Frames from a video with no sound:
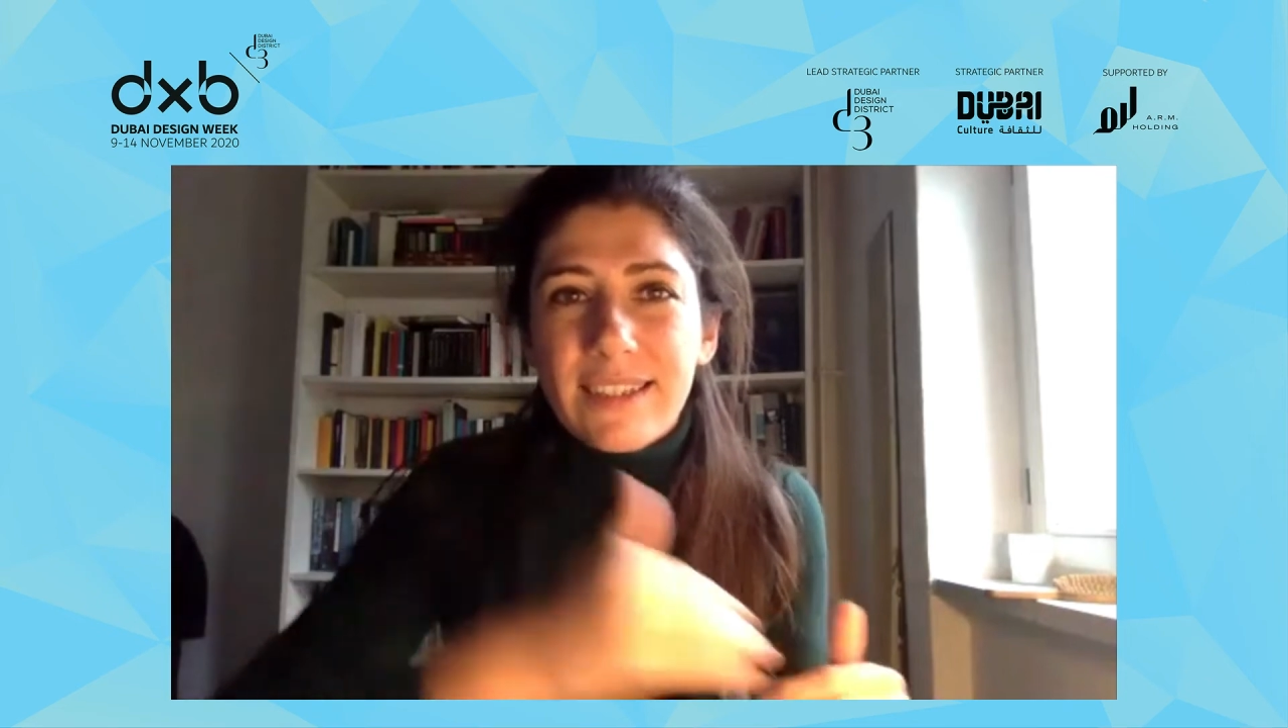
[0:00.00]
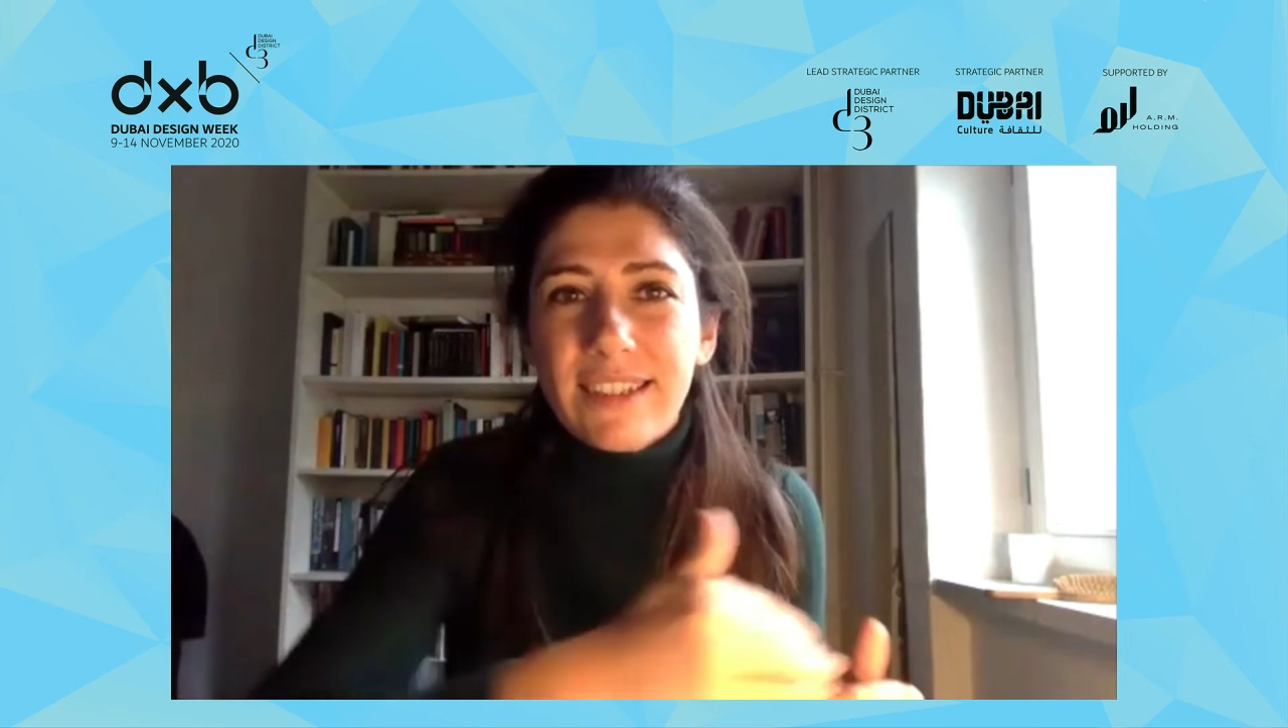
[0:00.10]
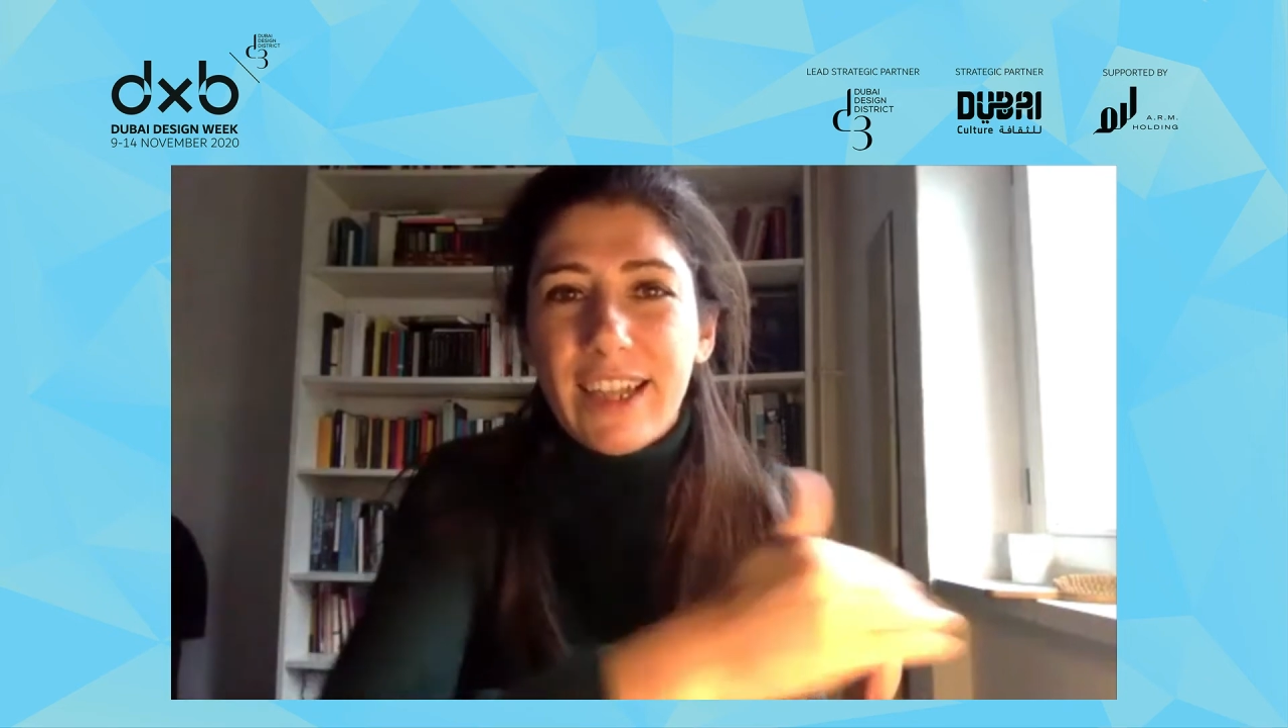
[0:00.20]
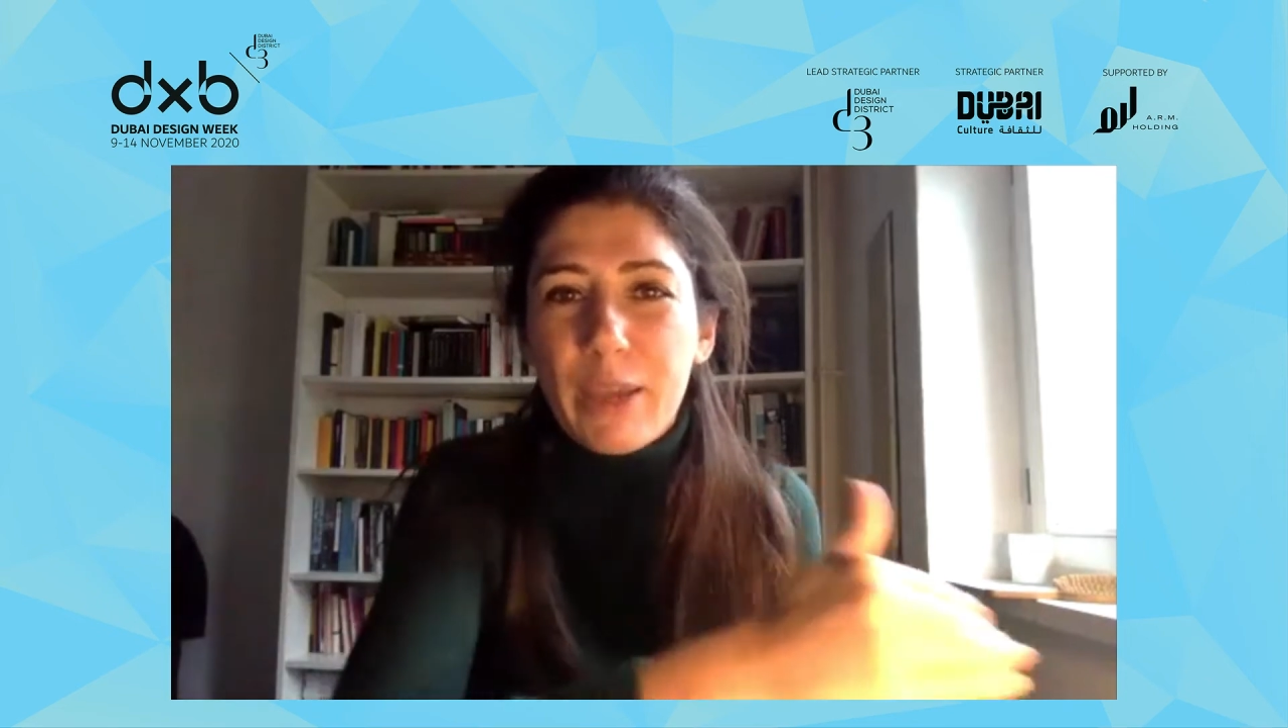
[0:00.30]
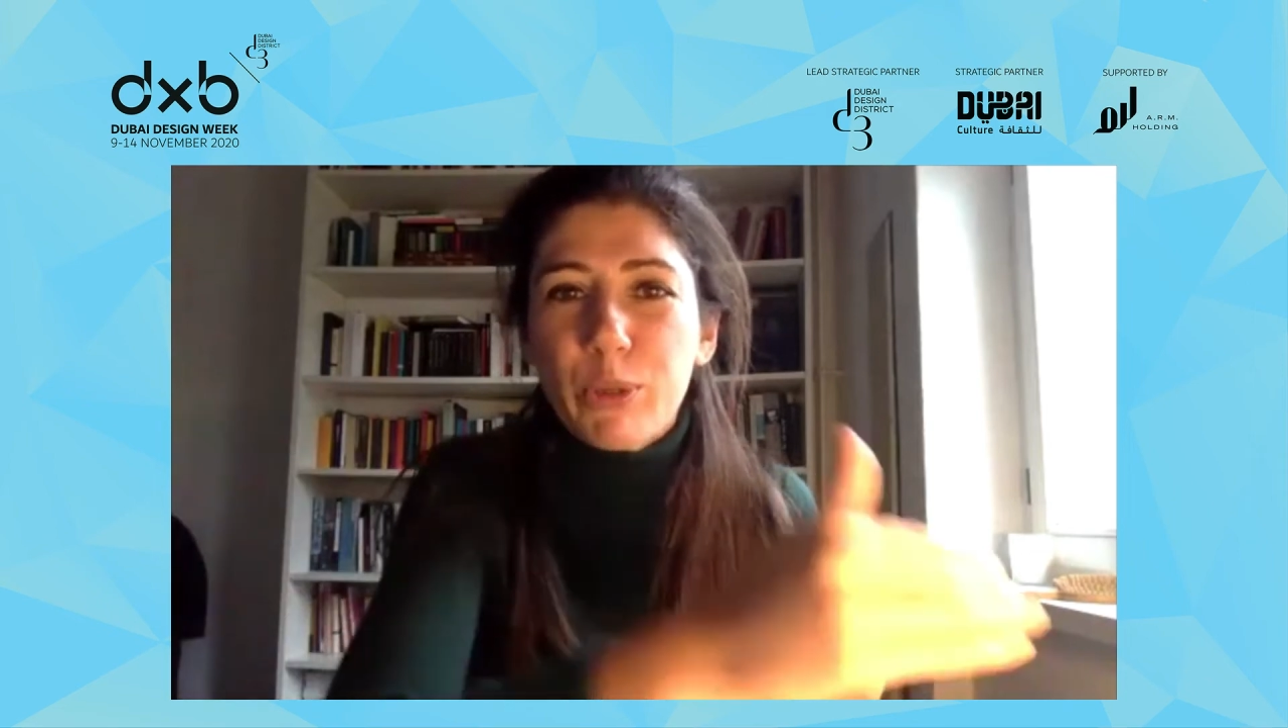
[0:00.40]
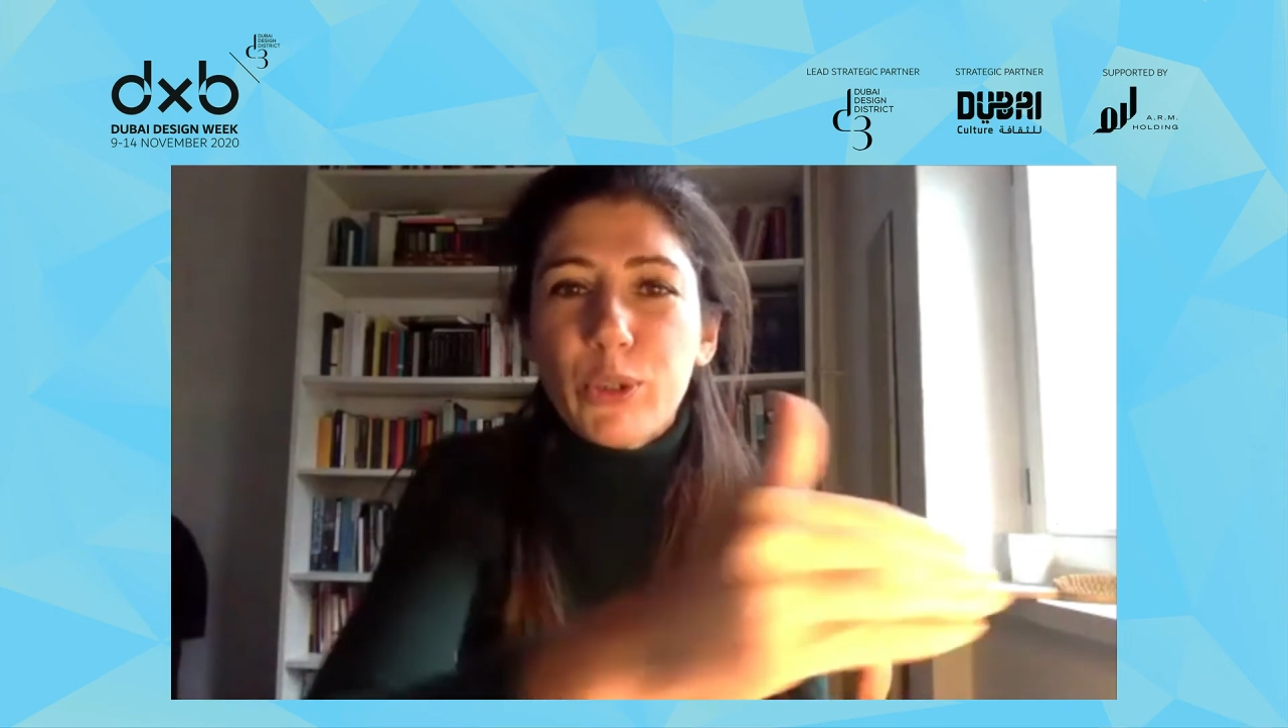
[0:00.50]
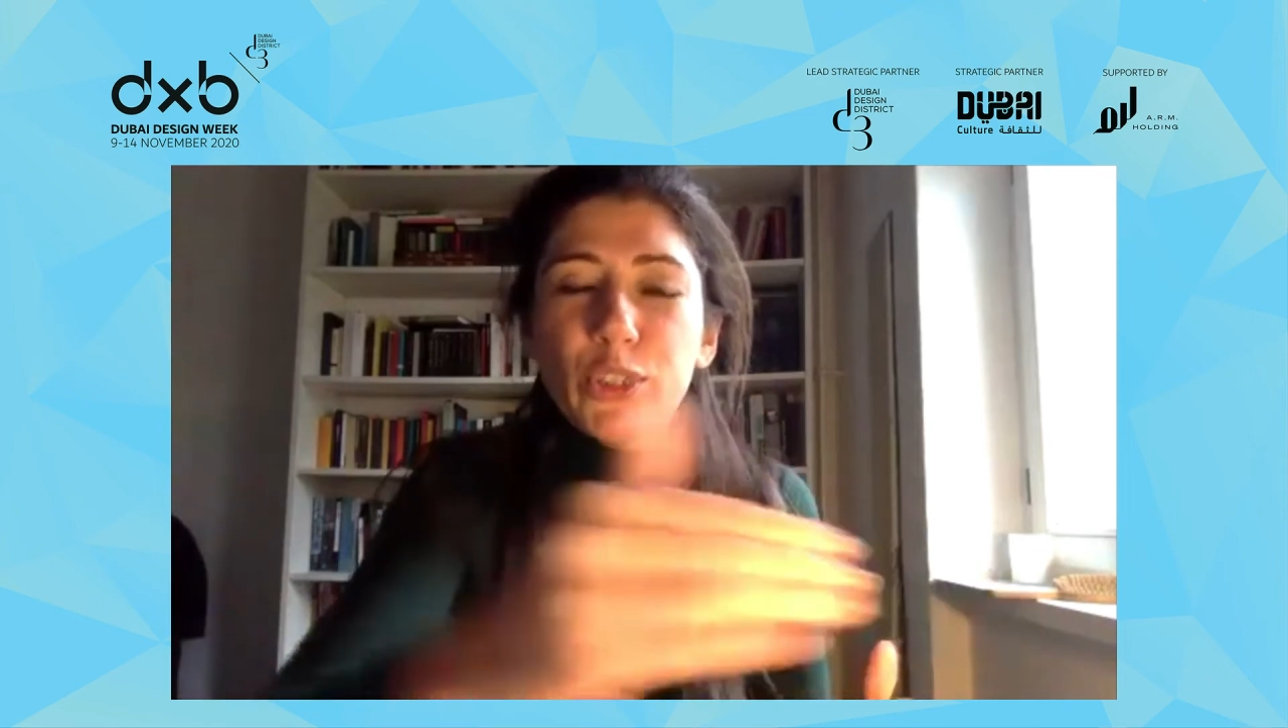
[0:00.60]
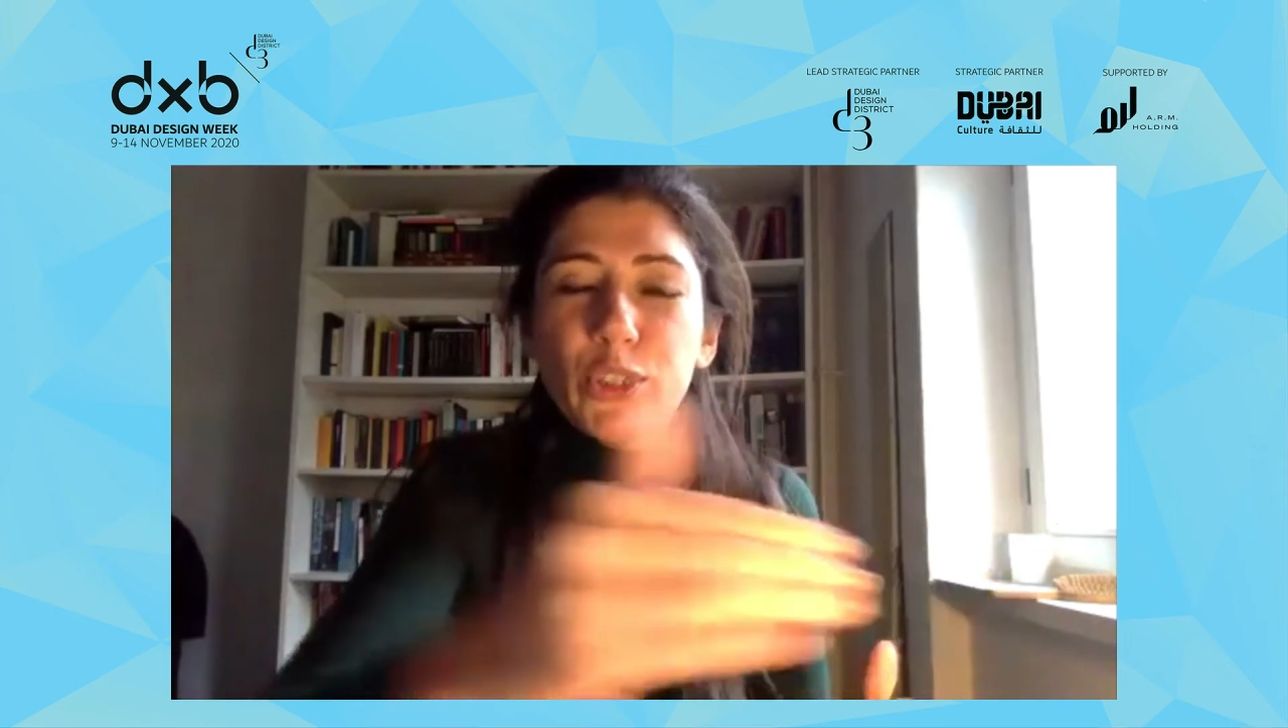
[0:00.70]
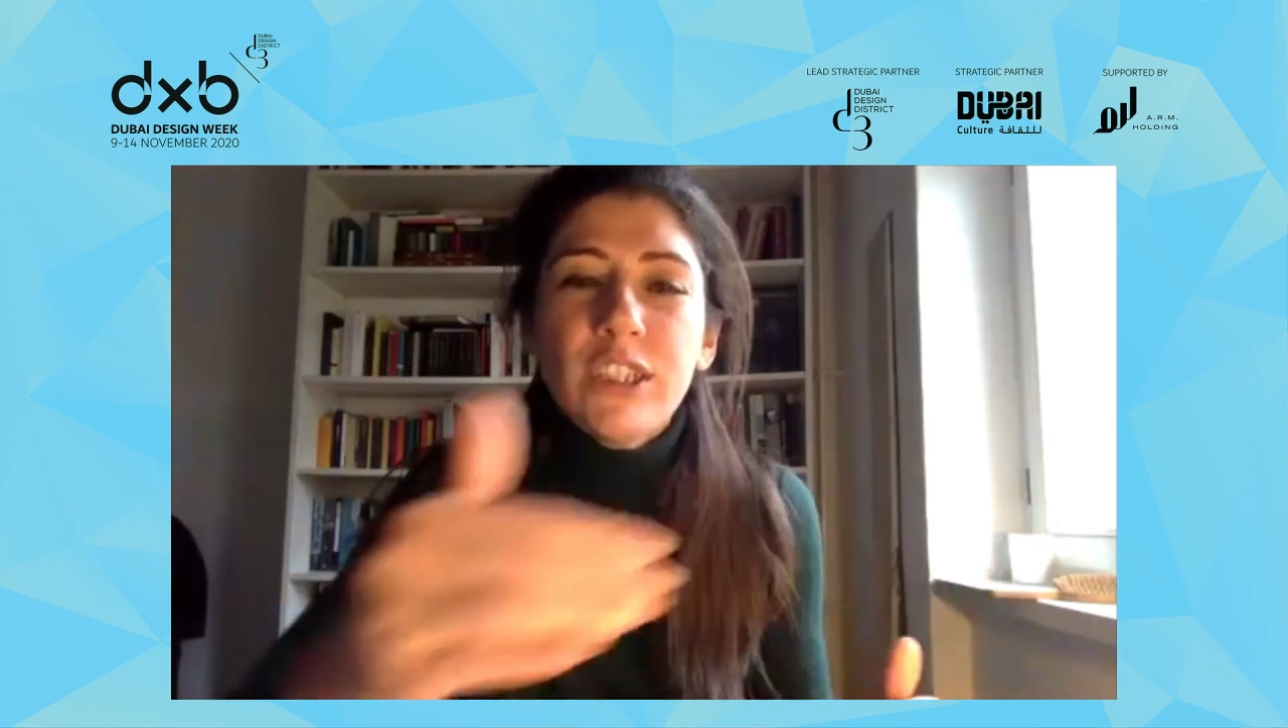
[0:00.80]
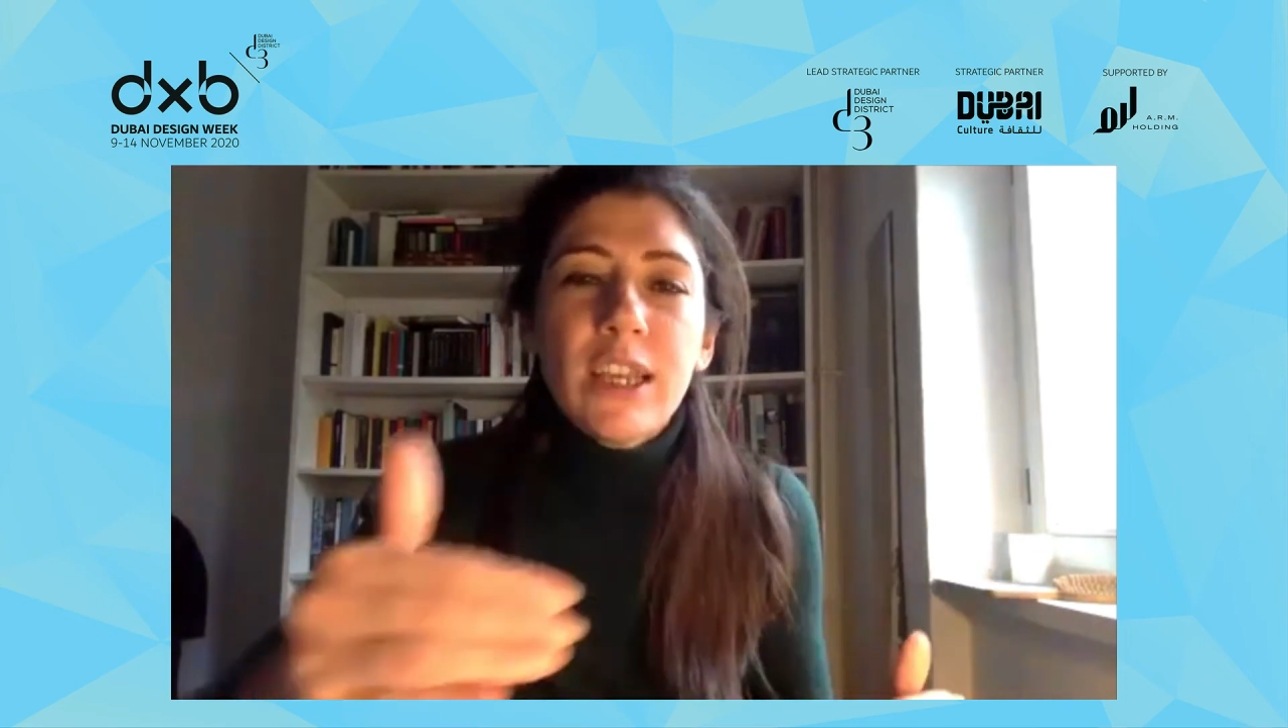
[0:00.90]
the neighborhood,